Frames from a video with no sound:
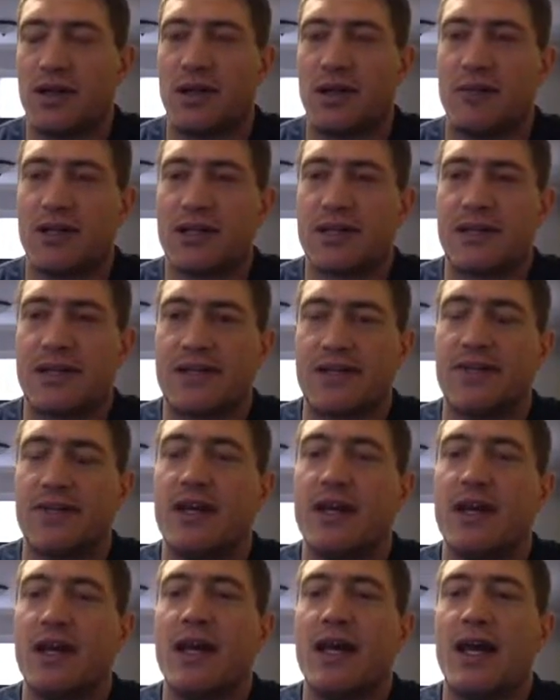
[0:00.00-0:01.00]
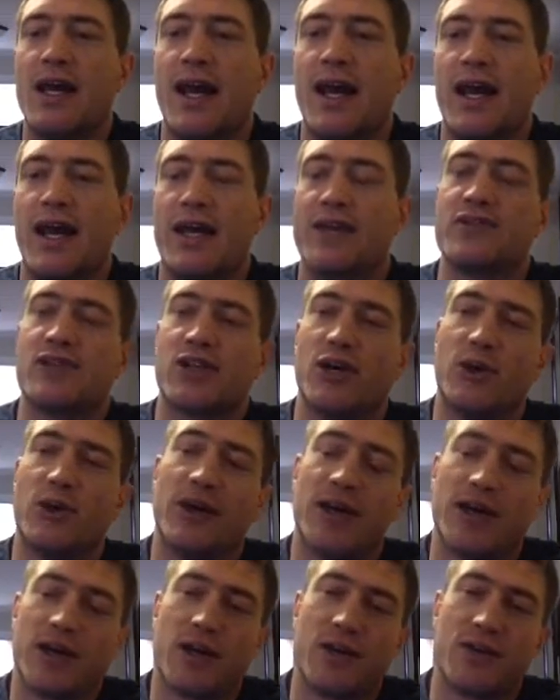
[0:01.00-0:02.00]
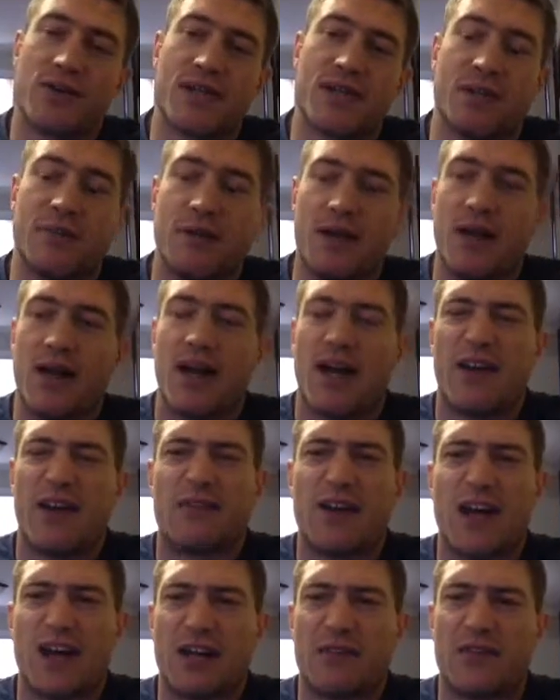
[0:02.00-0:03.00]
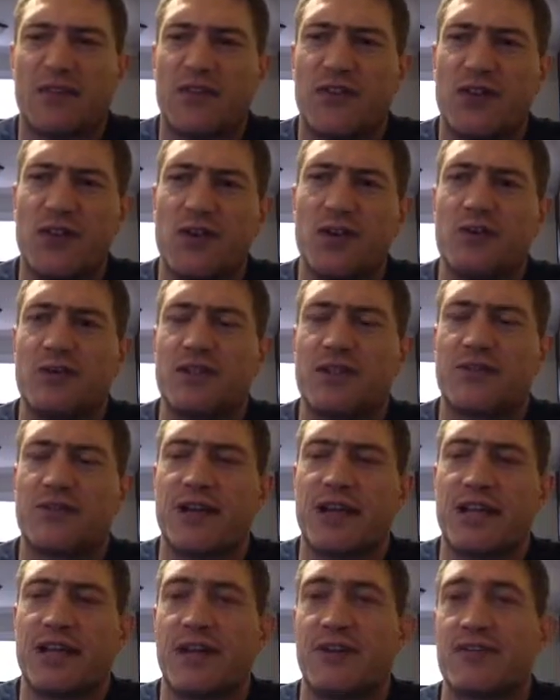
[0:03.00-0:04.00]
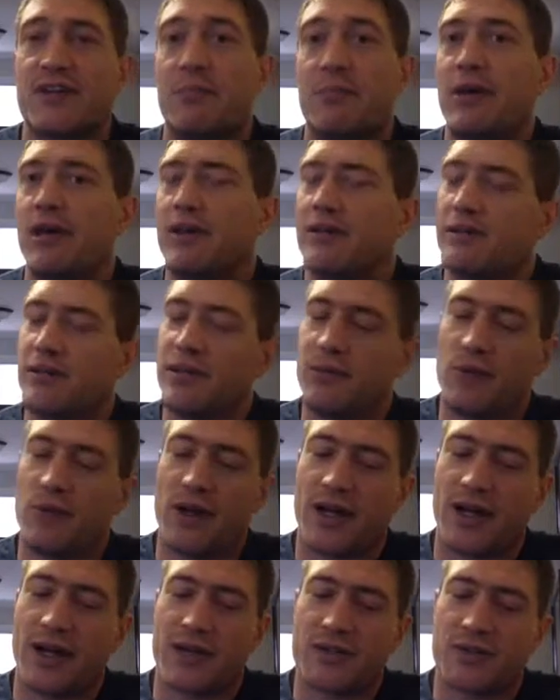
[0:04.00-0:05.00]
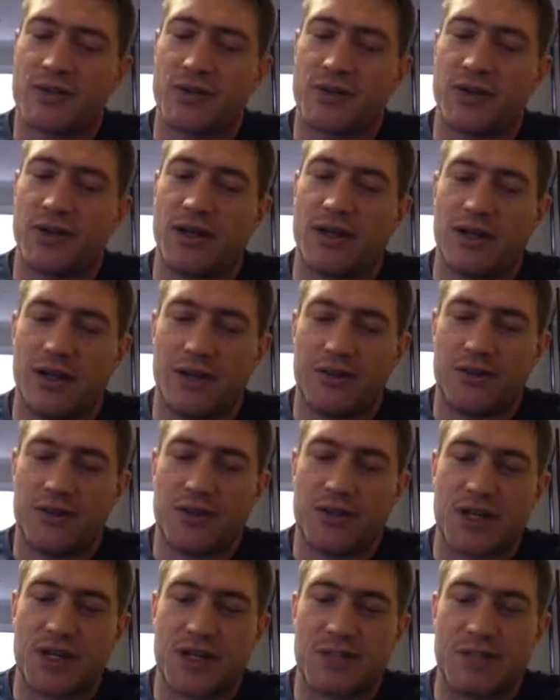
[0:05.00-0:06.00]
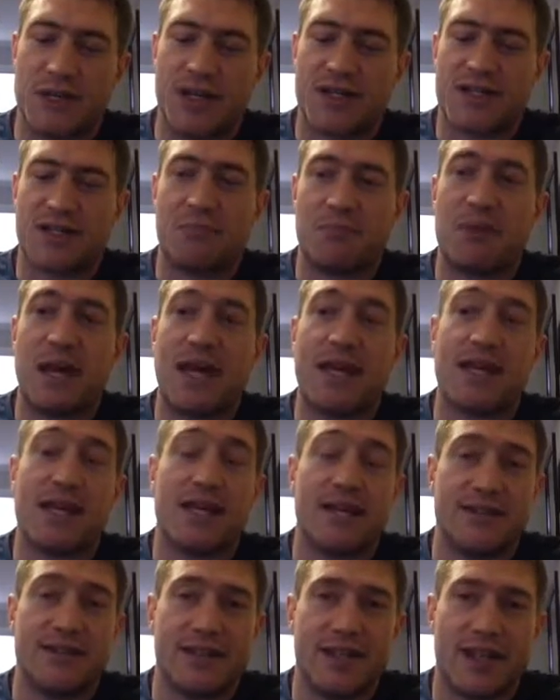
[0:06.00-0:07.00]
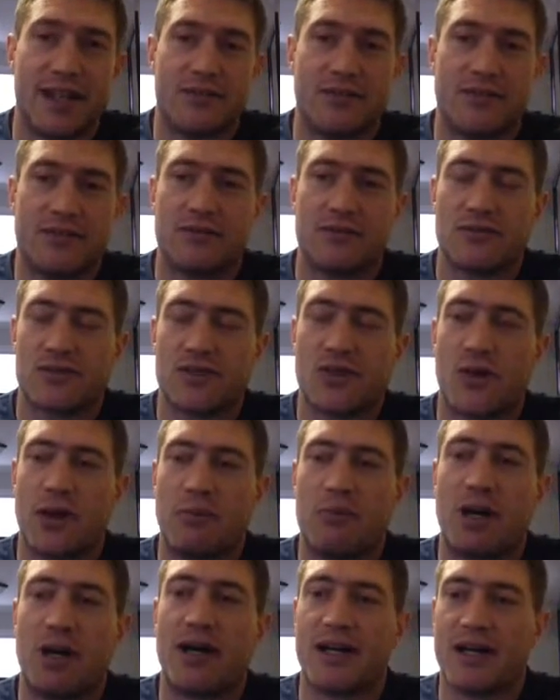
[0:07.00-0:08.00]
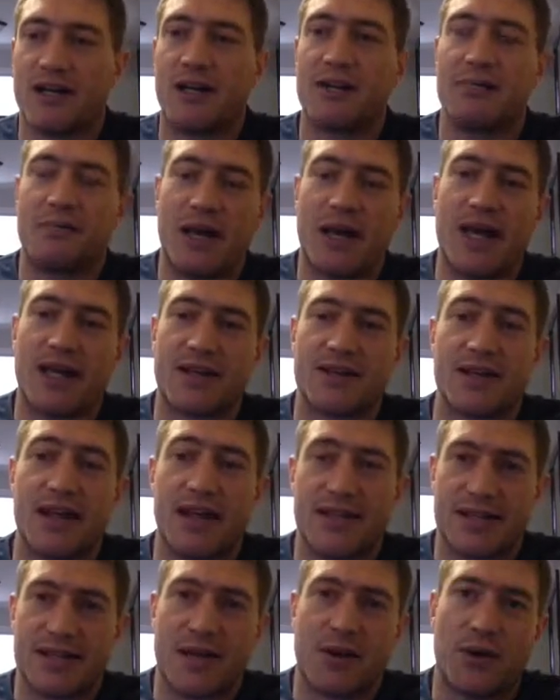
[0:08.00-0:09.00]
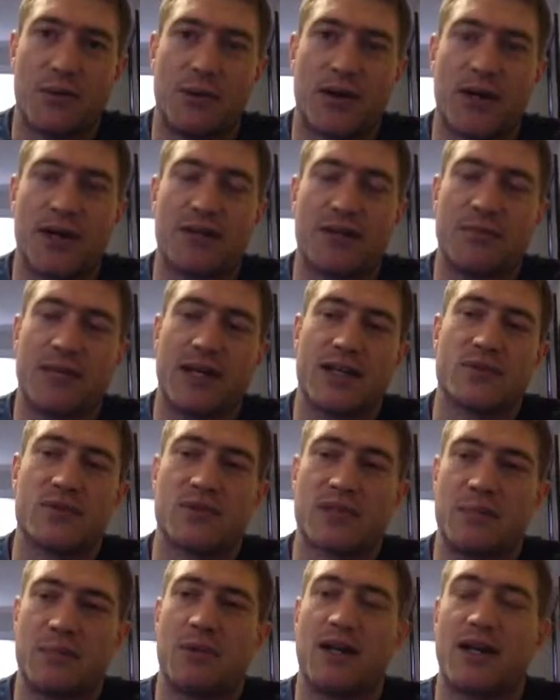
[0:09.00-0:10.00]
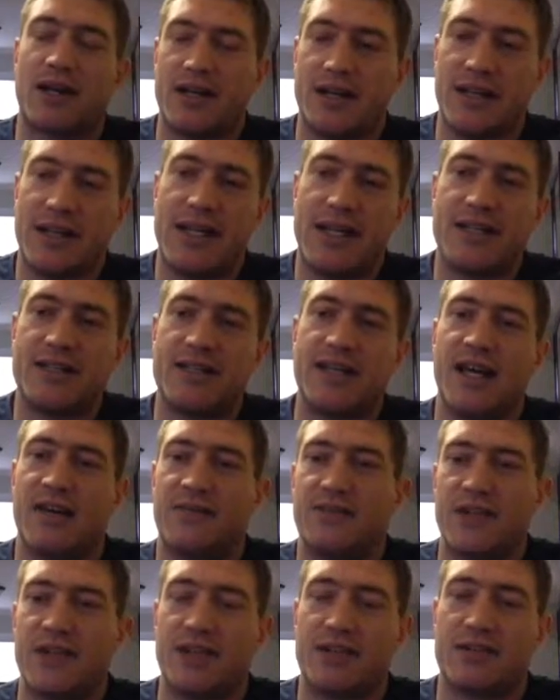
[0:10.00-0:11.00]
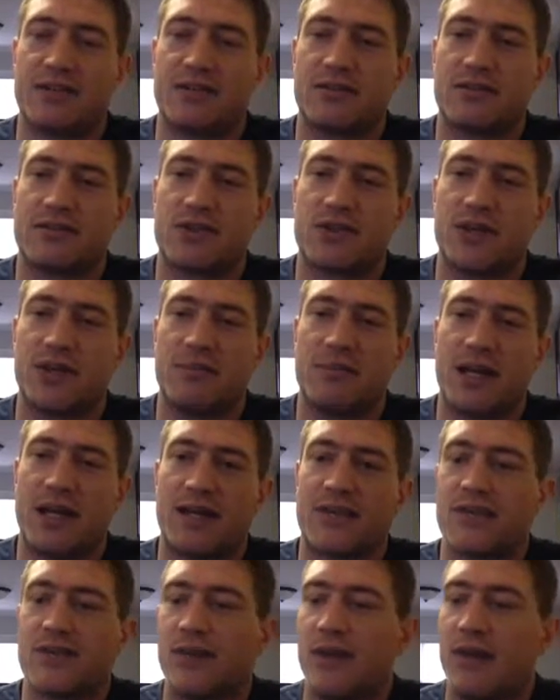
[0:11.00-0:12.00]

expensive. And so it goes up. I've got a few different ETFs. I bought the one I got screwed on that I've told you guys about is the bank ETF. So I bought into the banks. That's how I bought into banks, was I bought an ETF that it traded banks.